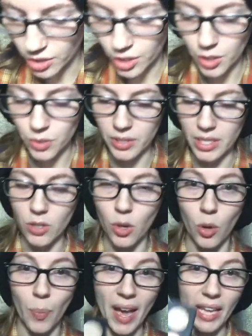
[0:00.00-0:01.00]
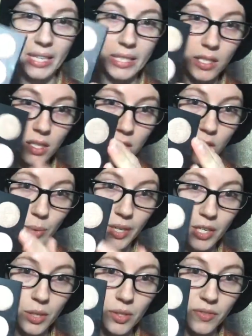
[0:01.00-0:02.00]
going to use this whole palette. So we're
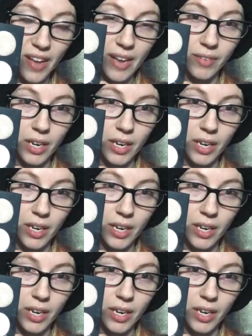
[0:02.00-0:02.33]
going to use 5